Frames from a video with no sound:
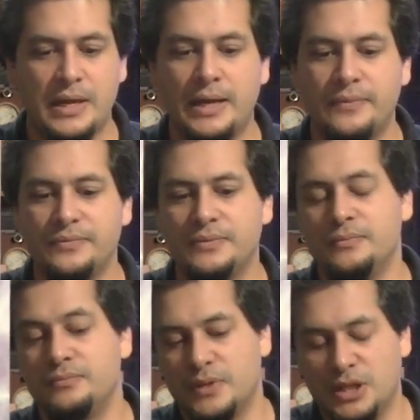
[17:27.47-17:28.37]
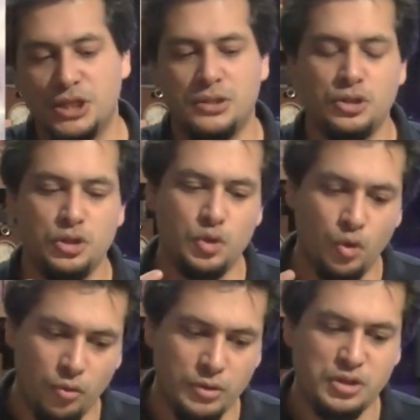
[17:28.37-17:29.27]
And it's a
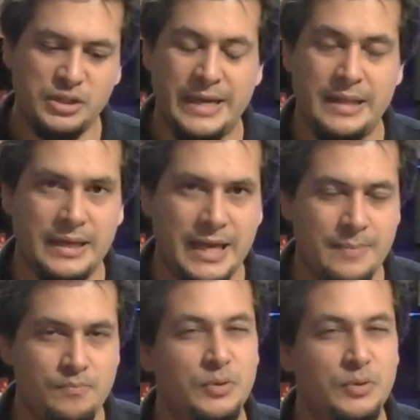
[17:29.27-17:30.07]
Euro style game,